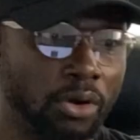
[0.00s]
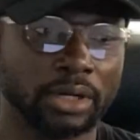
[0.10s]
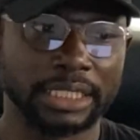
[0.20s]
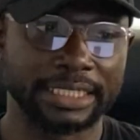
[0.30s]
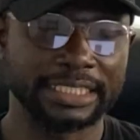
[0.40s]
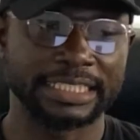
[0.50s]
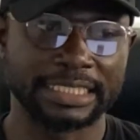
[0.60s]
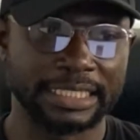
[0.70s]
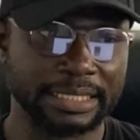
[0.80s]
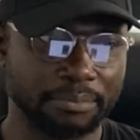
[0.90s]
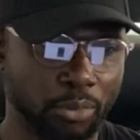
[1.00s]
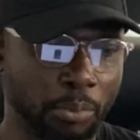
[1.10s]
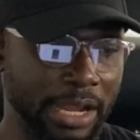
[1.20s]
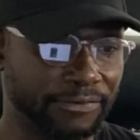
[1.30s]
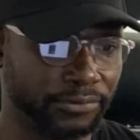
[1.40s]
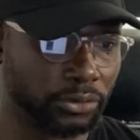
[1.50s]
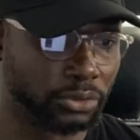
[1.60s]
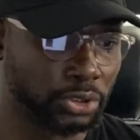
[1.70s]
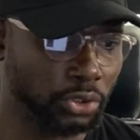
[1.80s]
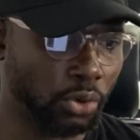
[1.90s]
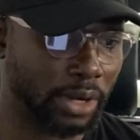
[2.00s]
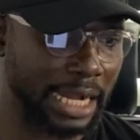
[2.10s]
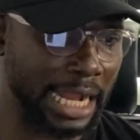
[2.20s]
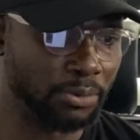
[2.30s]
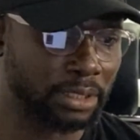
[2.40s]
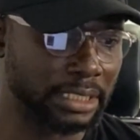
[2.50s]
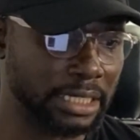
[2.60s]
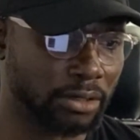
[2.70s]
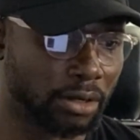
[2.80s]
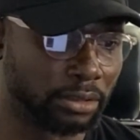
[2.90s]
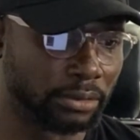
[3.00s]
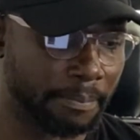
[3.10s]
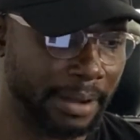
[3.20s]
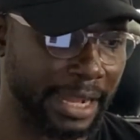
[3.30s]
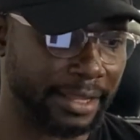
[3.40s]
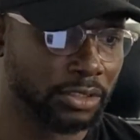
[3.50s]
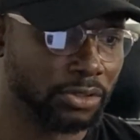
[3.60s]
Okay, this is the mobile view. So I will click on buy.